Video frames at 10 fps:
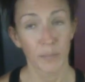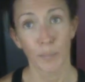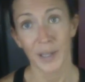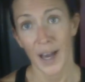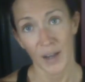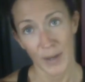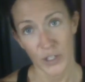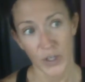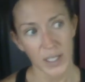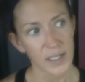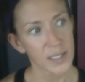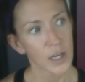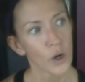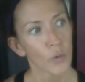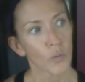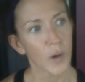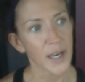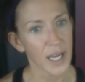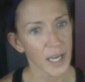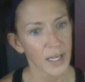Plyometrics,
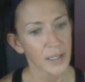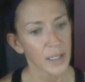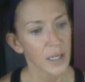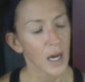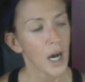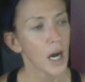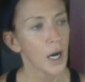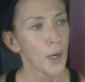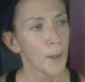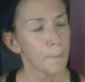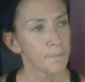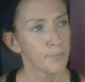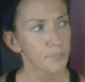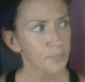running, um,